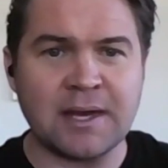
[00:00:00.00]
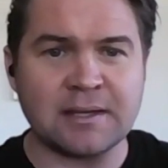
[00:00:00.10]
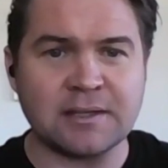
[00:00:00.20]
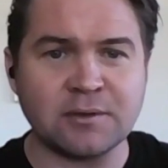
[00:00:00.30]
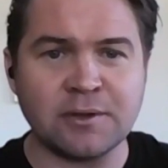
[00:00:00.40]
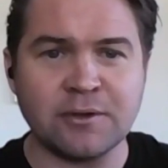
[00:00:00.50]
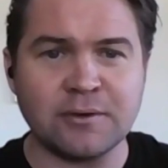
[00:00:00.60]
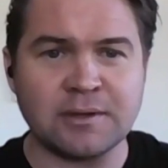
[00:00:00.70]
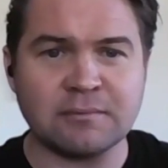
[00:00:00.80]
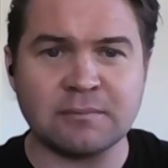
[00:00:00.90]
made,
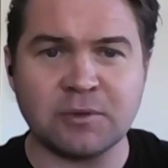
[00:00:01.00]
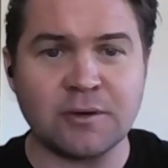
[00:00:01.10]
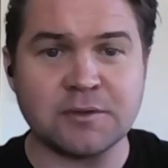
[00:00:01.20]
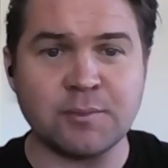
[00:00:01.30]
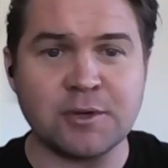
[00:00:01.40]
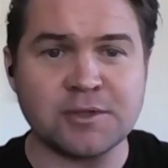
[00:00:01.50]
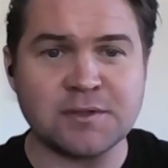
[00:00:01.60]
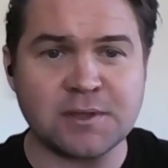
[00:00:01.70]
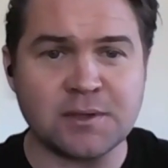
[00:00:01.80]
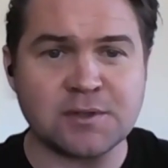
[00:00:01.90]
including
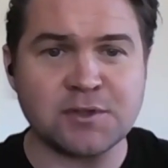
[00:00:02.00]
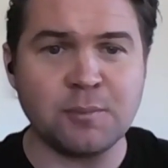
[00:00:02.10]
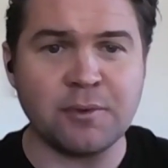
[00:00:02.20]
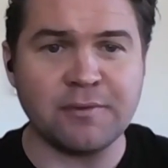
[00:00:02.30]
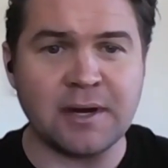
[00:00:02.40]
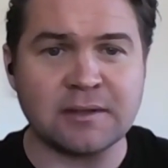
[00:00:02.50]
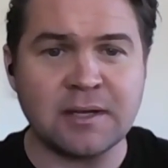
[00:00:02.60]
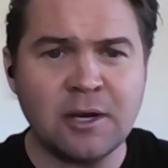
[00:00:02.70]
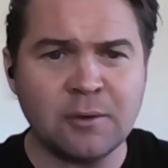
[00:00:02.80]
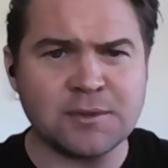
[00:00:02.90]
contributions to the super
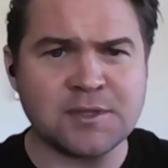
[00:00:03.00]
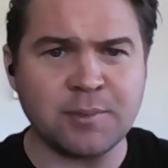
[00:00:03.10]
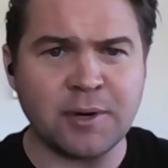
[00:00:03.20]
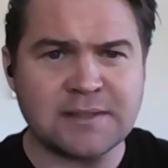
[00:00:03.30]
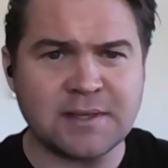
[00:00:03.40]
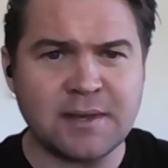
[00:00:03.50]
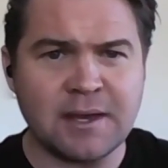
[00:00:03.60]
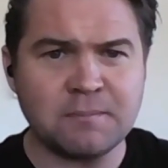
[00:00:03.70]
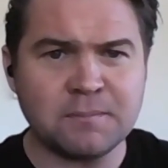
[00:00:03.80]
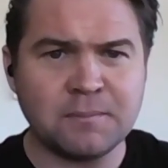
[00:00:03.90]
fund. Were you surprised at
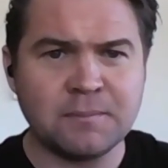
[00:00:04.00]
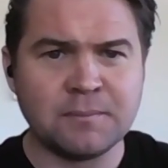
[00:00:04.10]
that?